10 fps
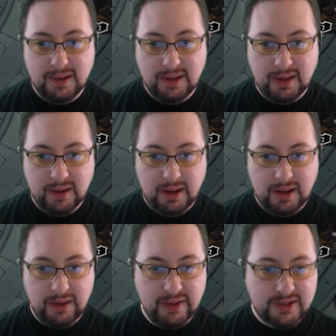
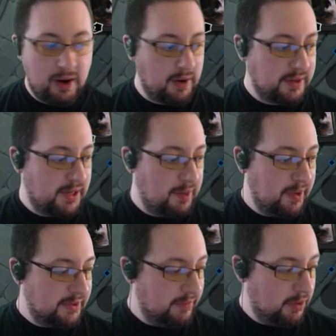in this archetype
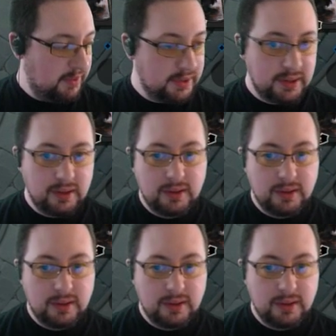at the moment.